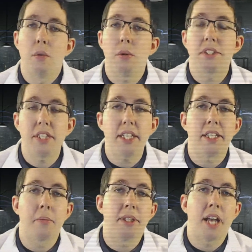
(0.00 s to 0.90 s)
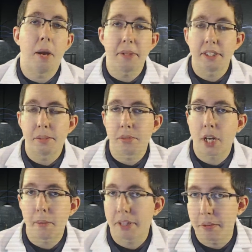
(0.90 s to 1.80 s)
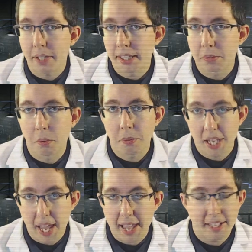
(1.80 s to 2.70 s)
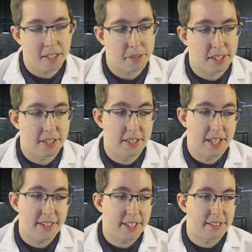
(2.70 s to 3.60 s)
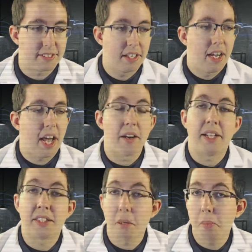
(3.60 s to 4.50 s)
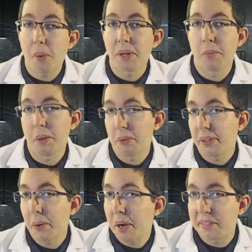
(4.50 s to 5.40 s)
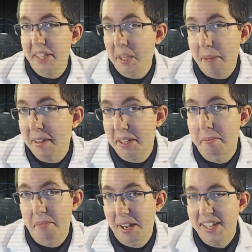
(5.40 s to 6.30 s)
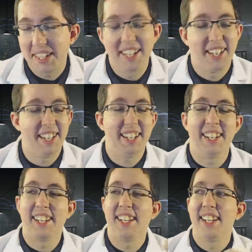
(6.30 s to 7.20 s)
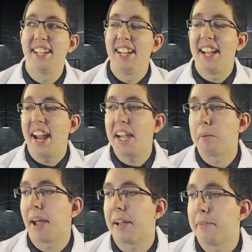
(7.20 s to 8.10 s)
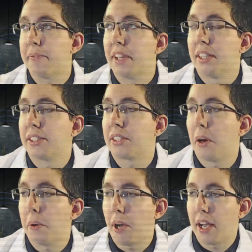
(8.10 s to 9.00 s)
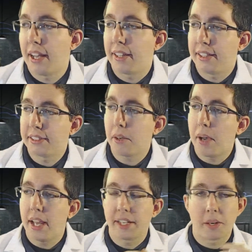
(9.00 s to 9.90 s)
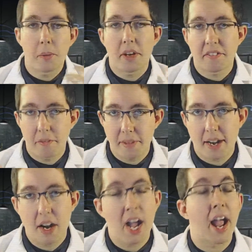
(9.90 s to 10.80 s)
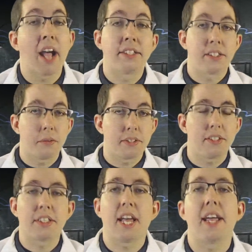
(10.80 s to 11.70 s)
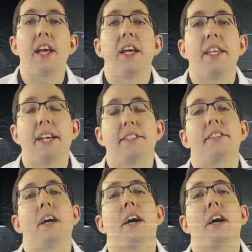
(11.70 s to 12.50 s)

We'll see. I mean, how many subscriber Q&As will we get? I mean, that's at some point we will know everything about him, right? Anyway, so let's go ahead and go on from there. I still want to say yes.